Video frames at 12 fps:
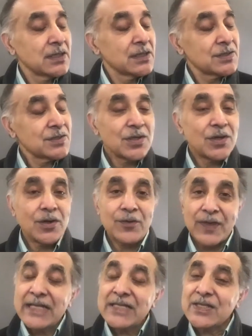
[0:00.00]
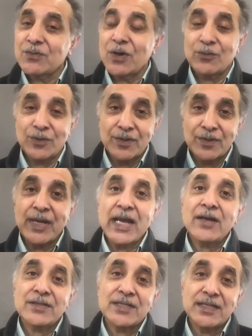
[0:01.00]
So that's what we're
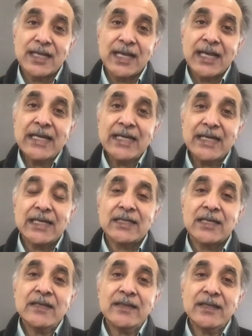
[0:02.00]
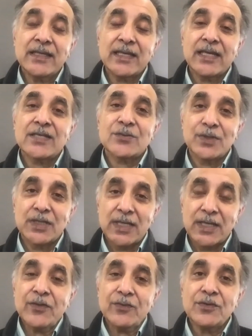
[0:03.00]
about today. And I think as we
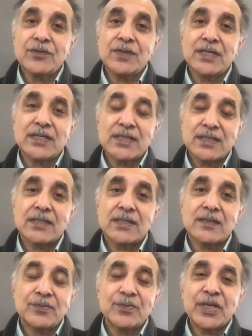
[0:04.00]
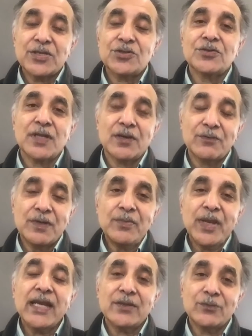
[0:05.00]
get through these, the picture that we
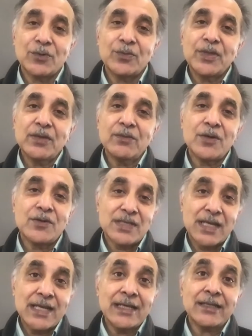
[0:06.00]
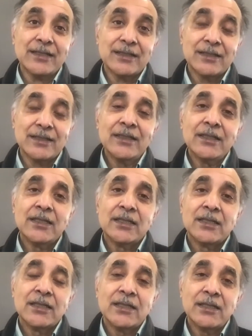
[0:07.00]
paint will be a mosaic
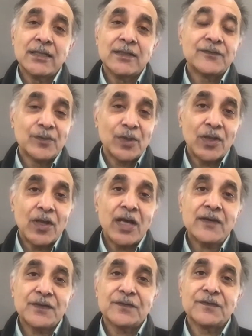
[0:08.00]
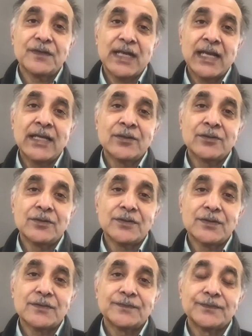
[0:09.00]
from a lot of different
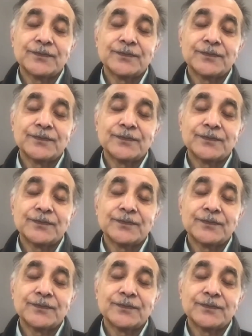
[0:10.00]
angles.